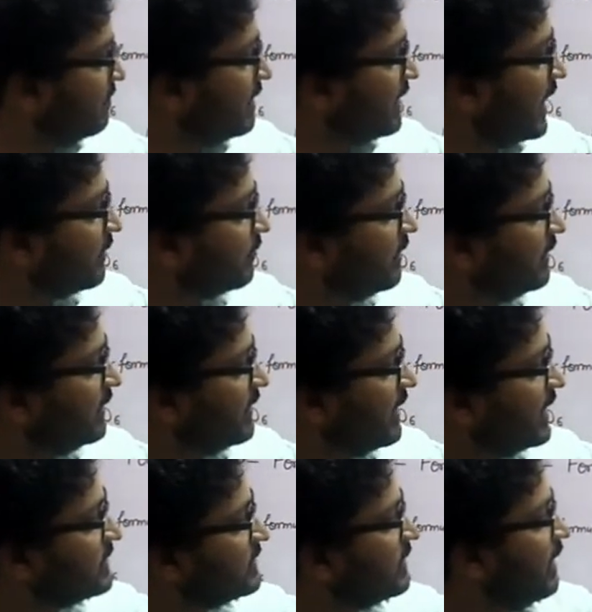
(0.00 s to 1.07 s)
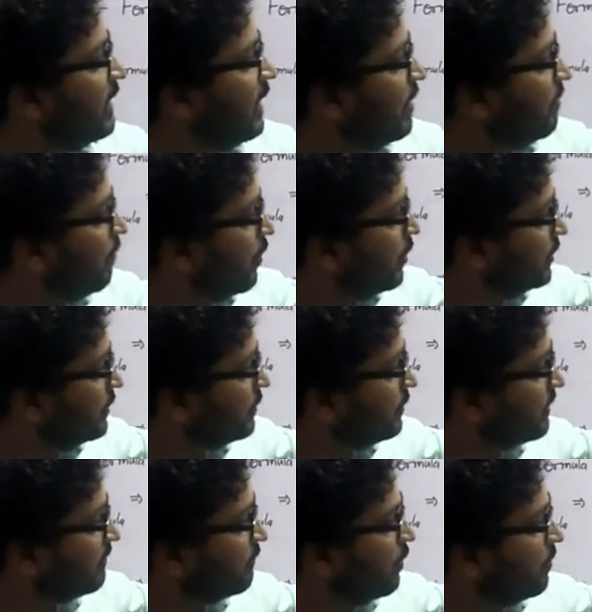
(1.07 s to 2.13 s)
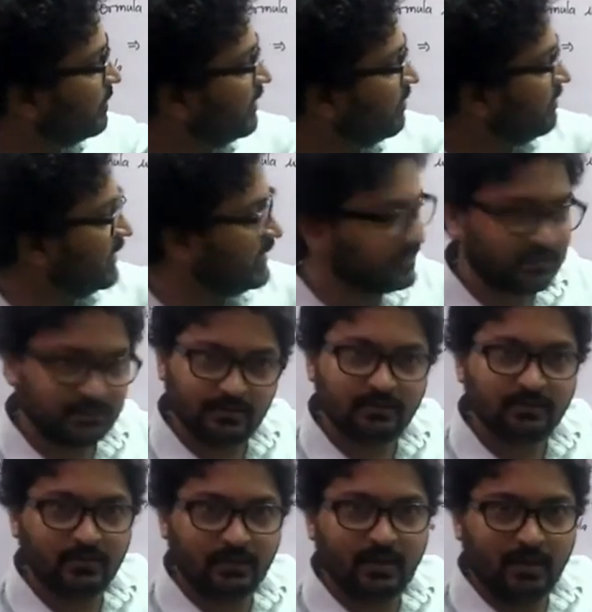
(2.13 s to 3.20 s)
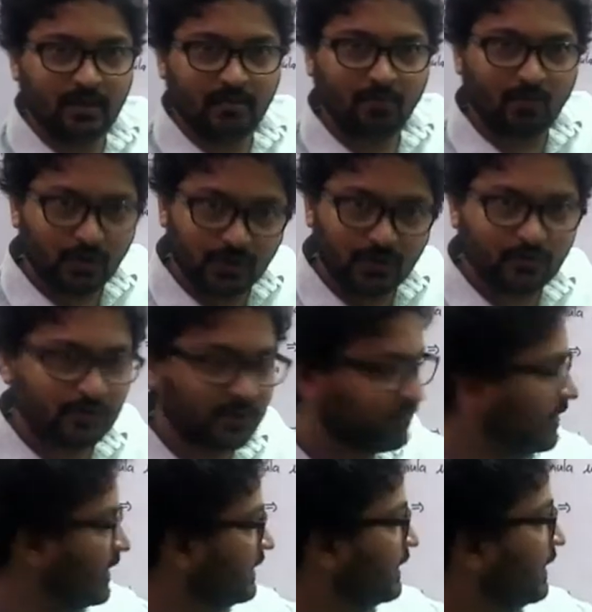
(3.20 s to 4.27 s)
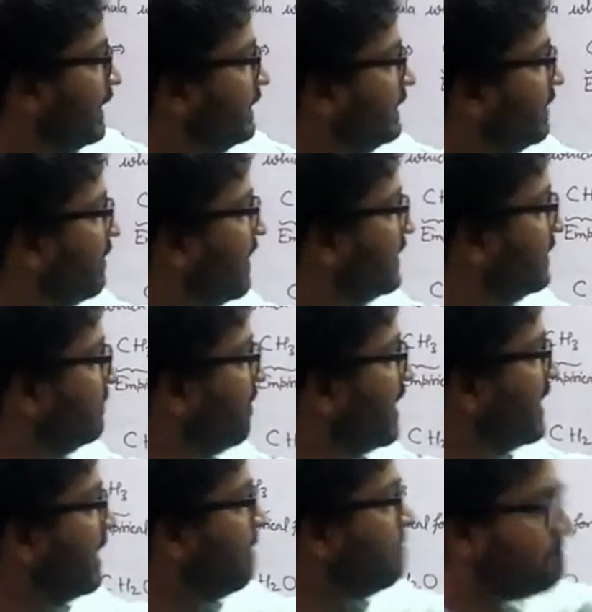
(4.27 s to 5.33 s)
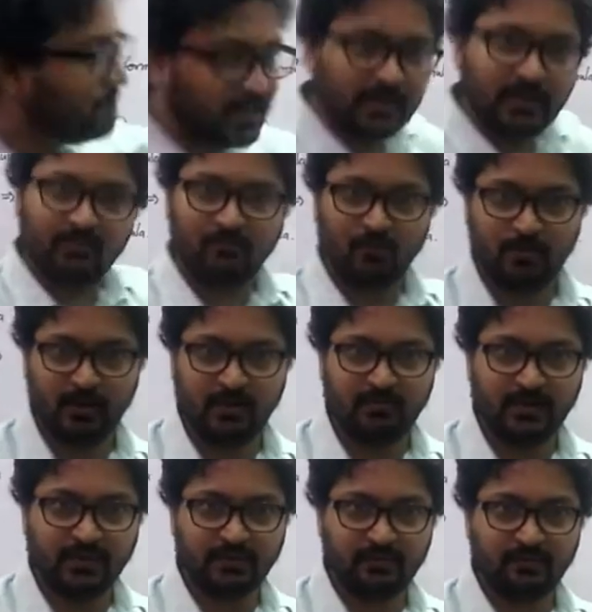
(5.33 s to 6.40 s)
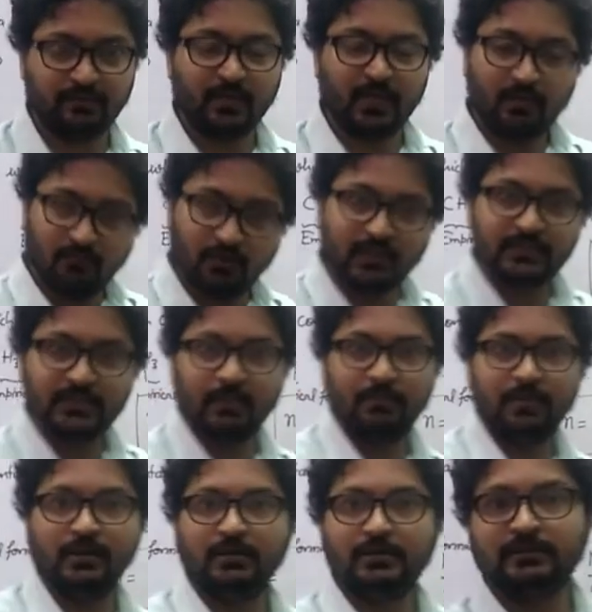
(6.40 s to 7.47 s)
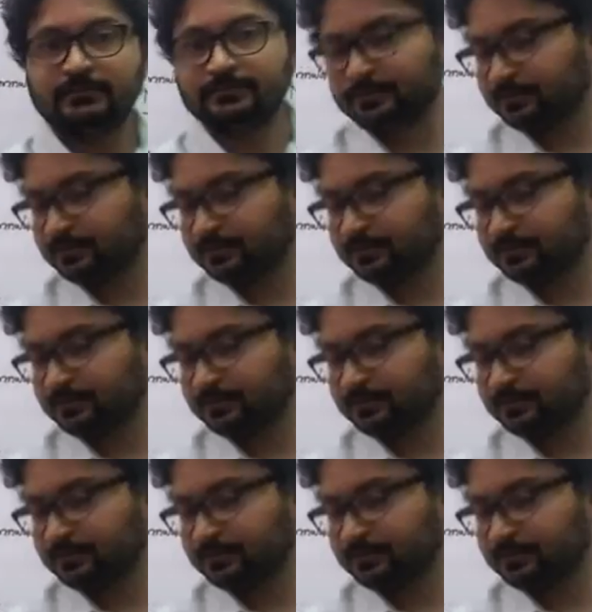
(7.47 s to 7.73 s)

be calculated as molecular formula weight. Molecular weight divided by empirical formula weight. For example,